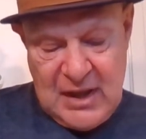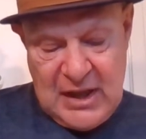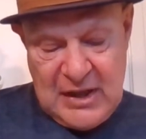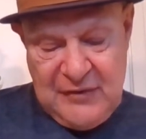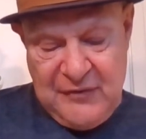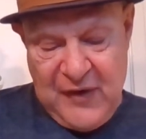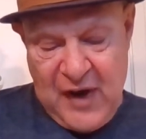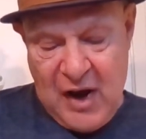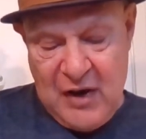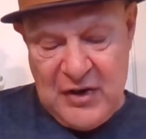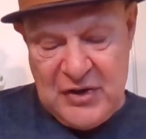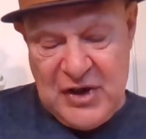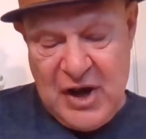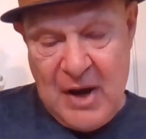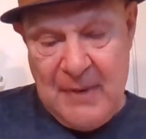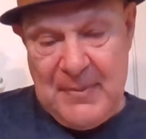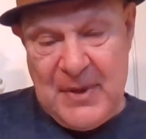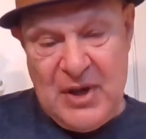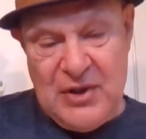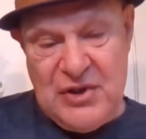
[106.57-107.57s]
As far as
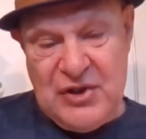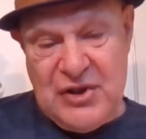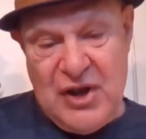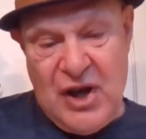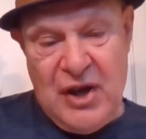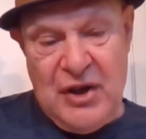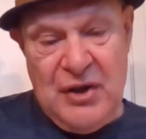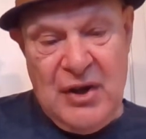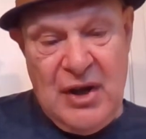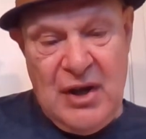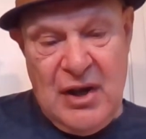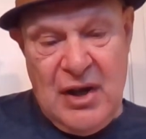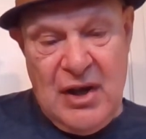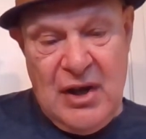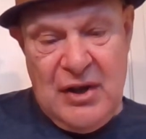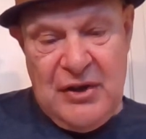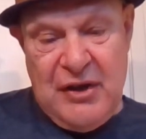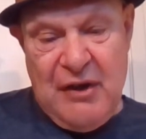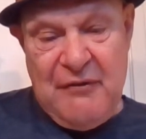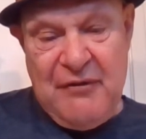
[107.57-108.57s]
I'm concerned,
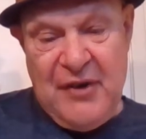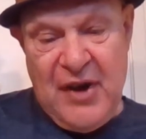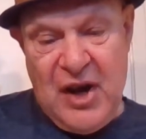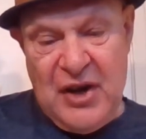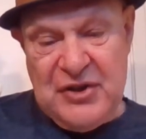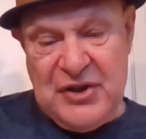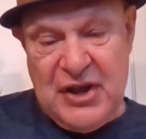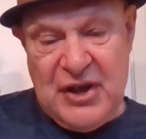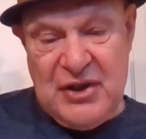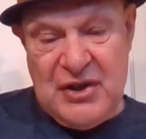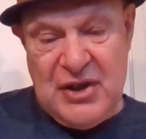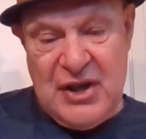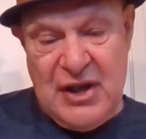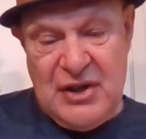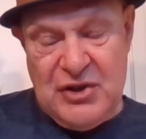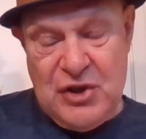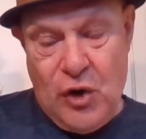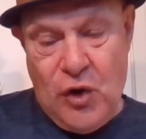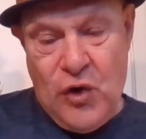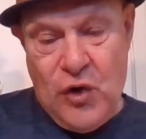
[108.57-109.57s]
the verdict
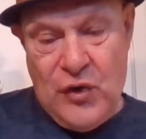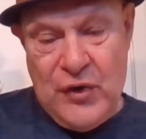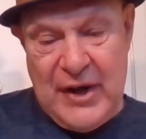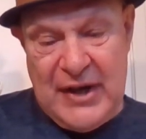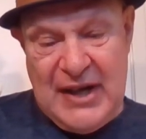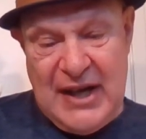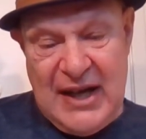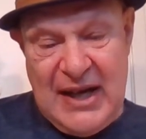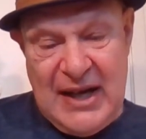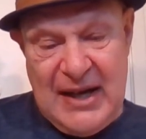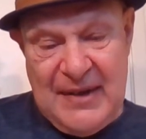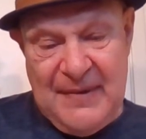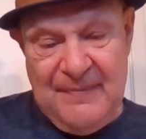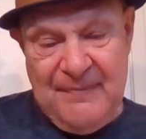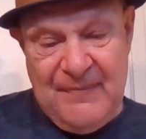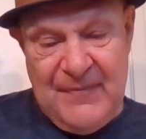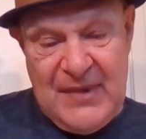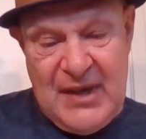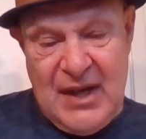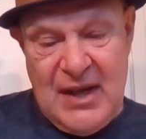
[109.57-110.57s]
is already
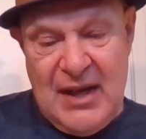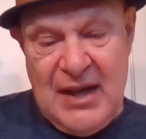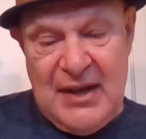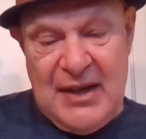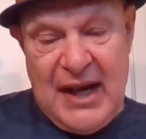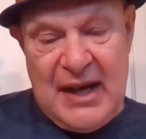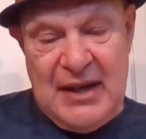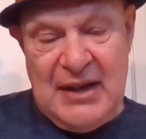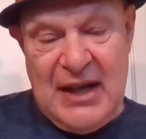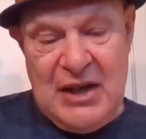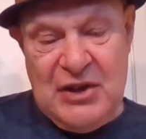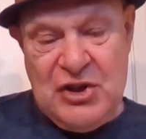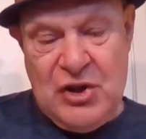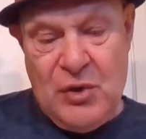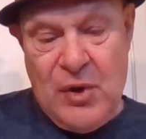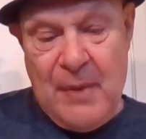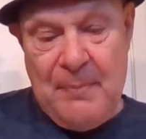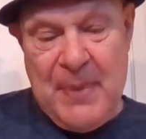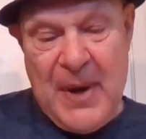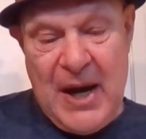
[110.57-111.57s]
in. They need
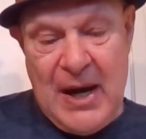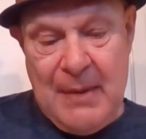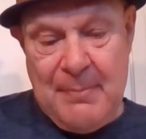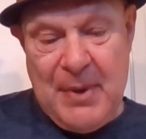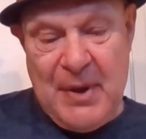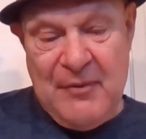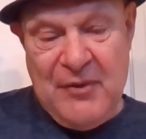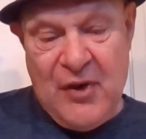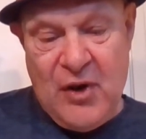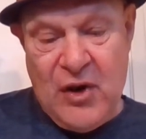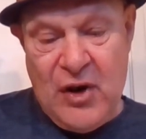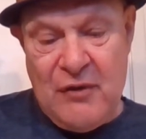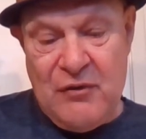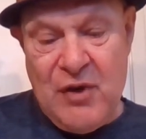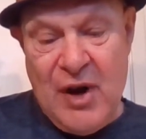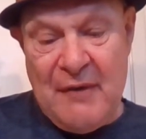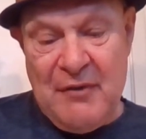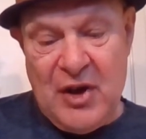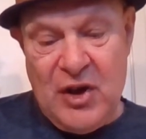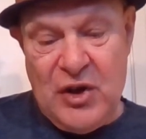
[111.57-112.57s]
to appear before a
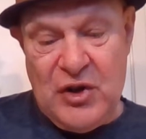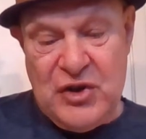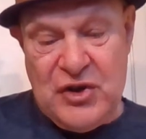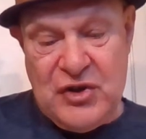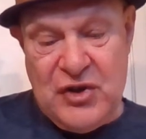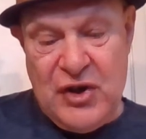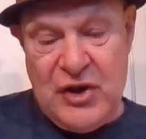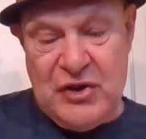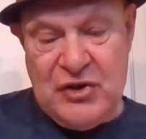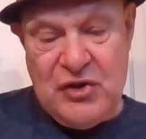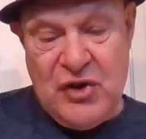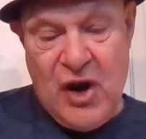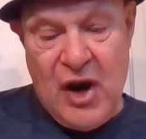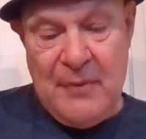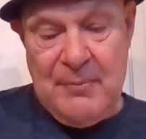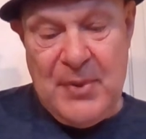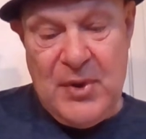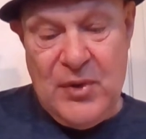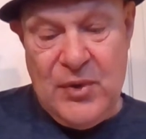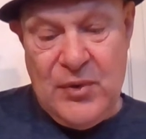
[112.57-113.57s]
revolutionary
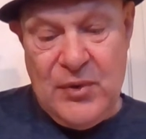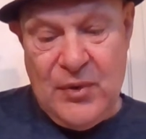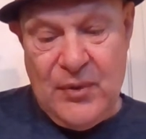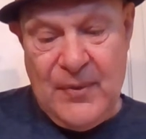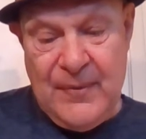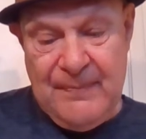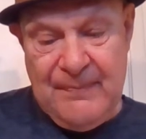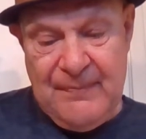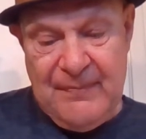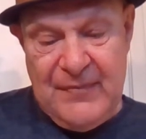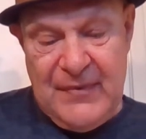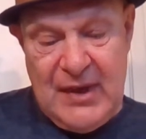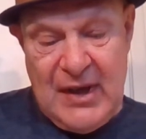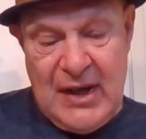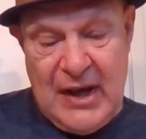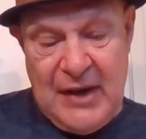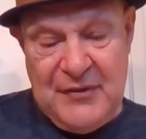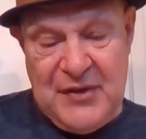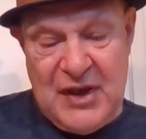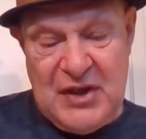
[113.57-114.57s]
tribunal.
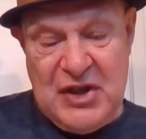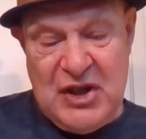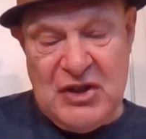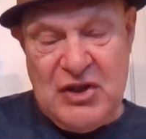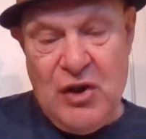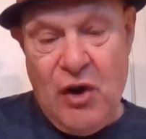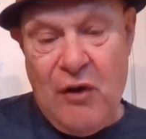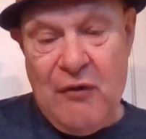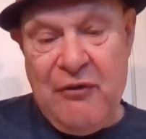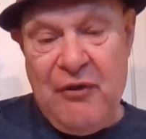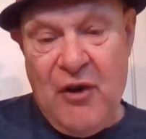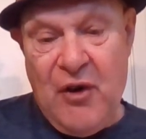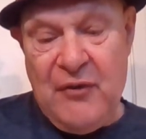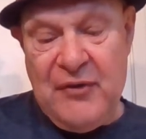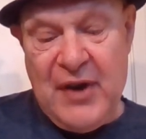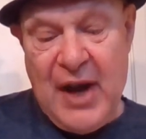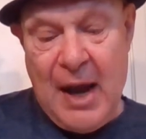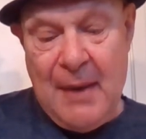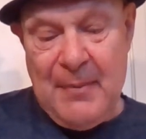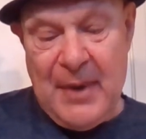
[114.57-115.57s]
If this is not
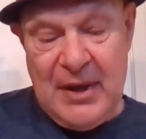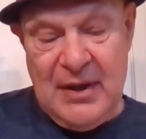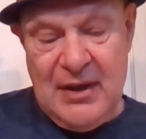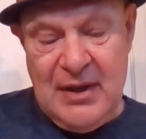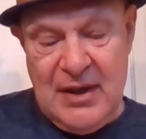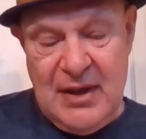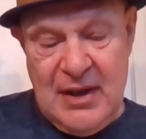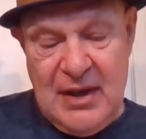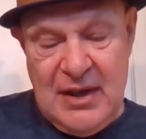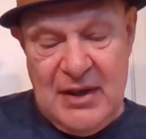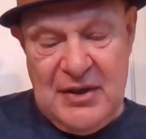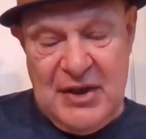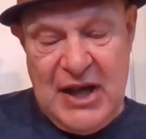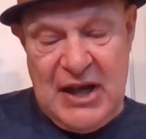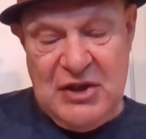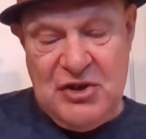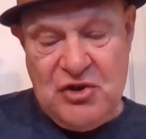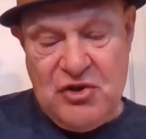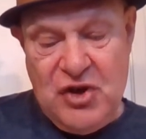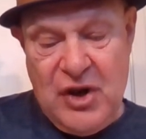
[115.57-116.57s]
forthcoming,
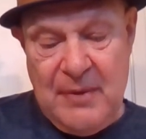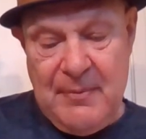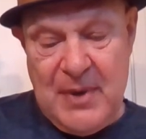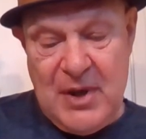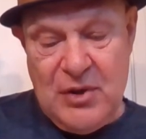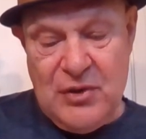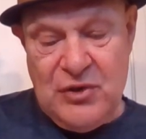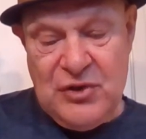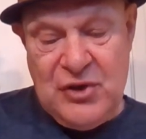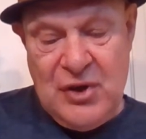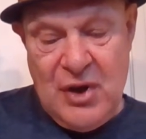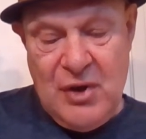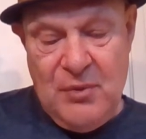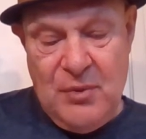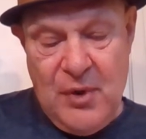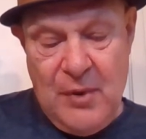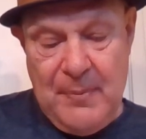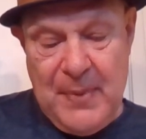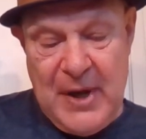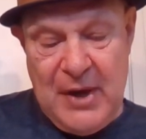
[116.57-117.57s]
these criminals
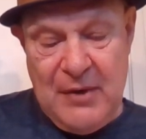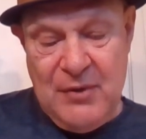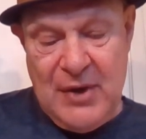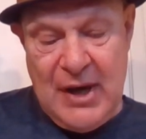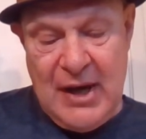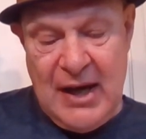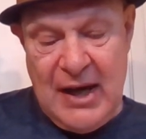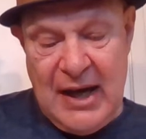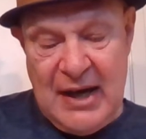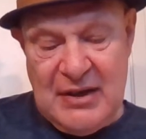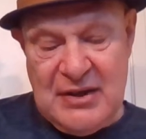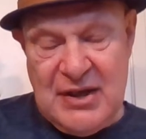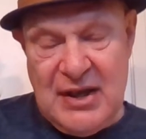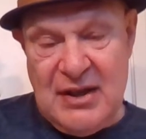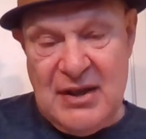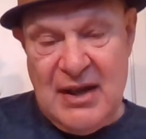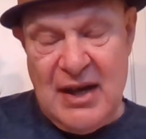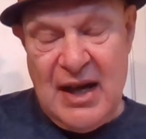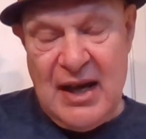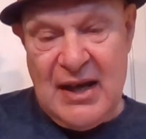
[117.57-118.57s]
will be
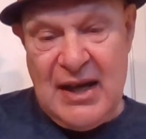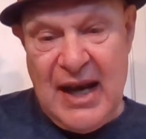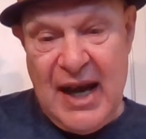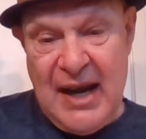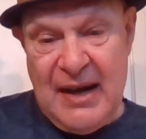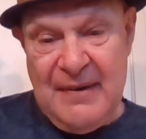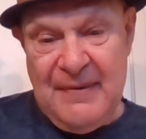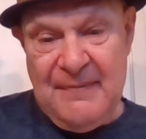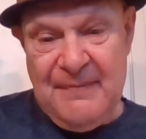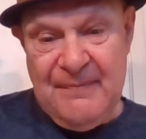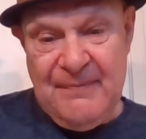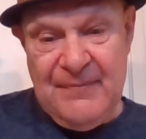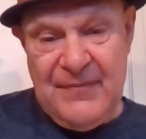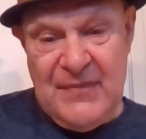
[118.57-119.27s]
re-elected again.